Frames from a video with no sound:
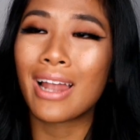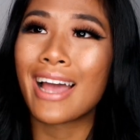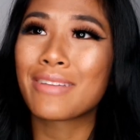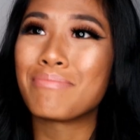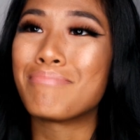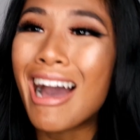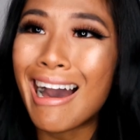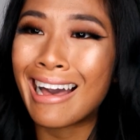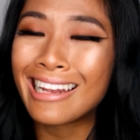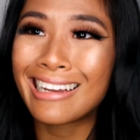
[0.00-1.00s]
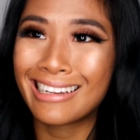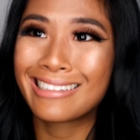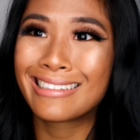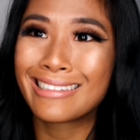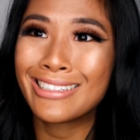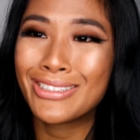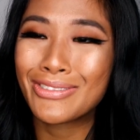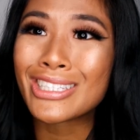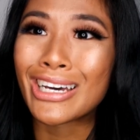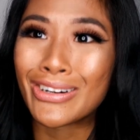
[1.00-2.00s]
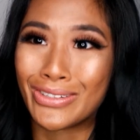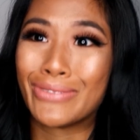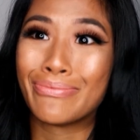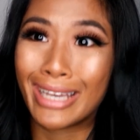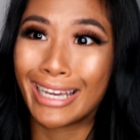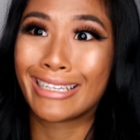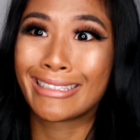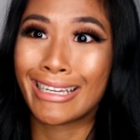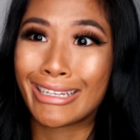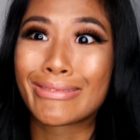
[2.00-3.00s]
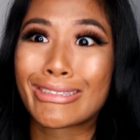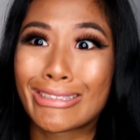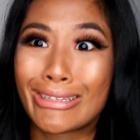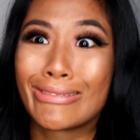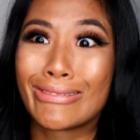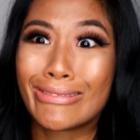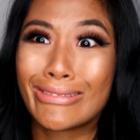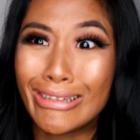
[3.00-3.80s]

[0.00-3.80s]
Like, my eyeliner was a hot mess and it was so...